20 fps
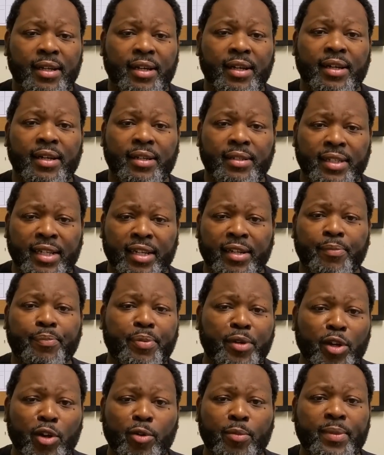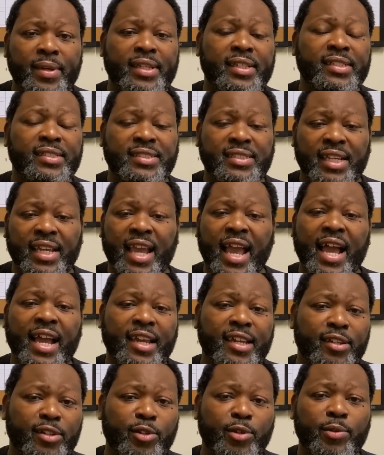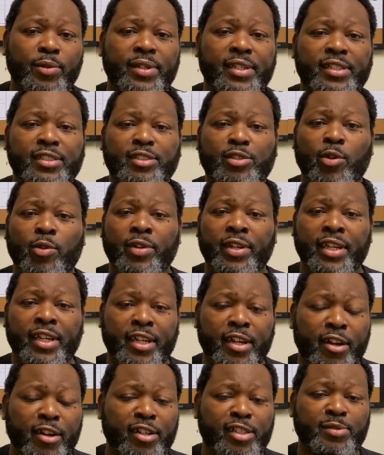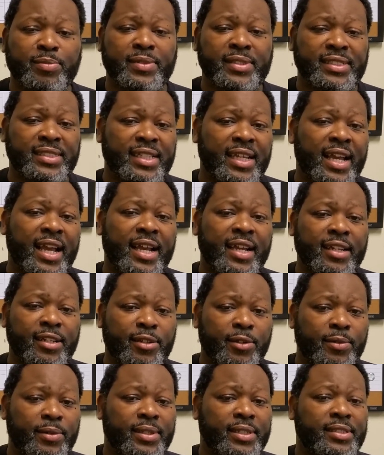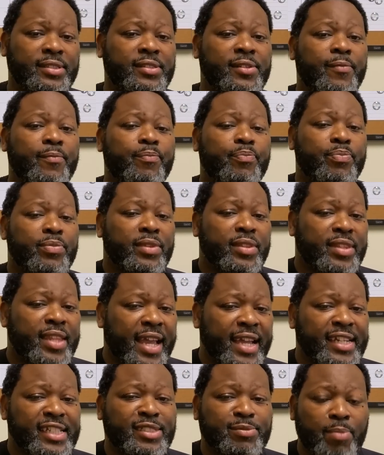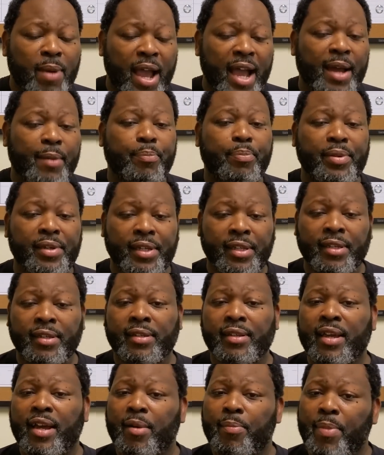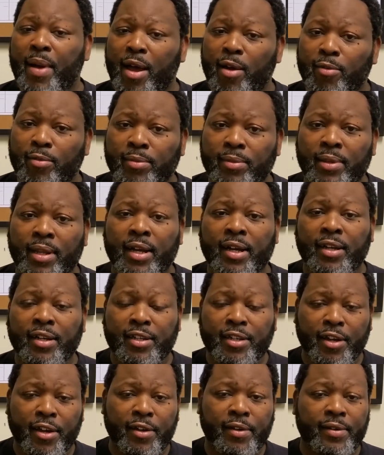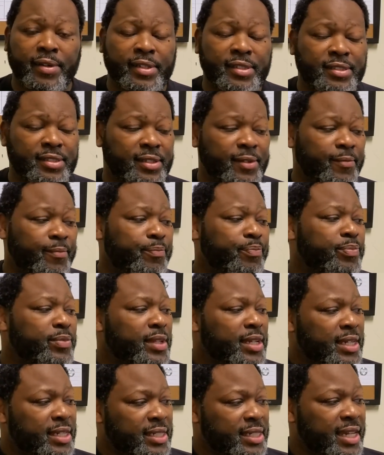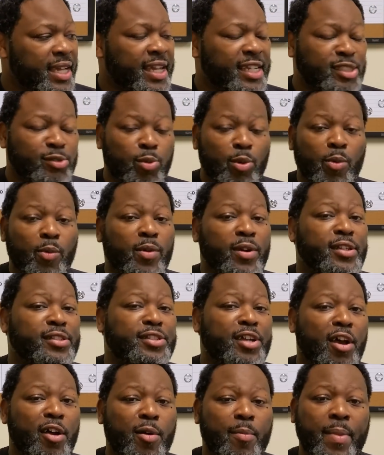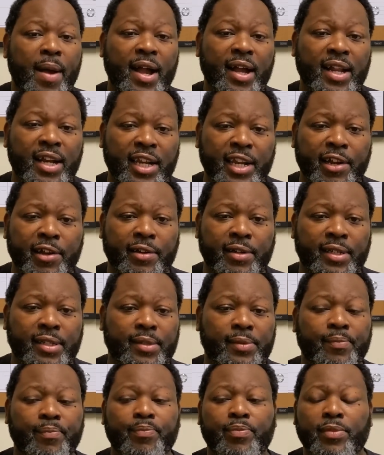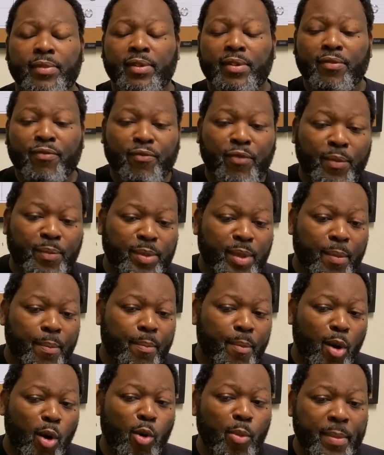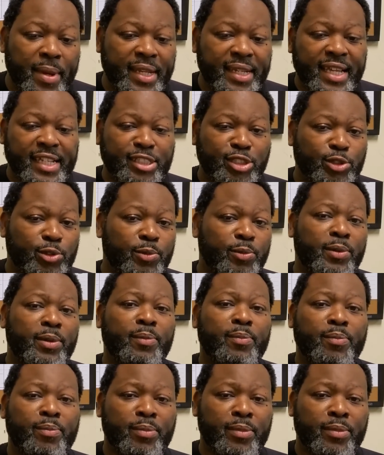to say, I can do this, or the encouragement to say, I can do this. That is my opinion about courage. Next, we want to talk about clarity. From the moment that you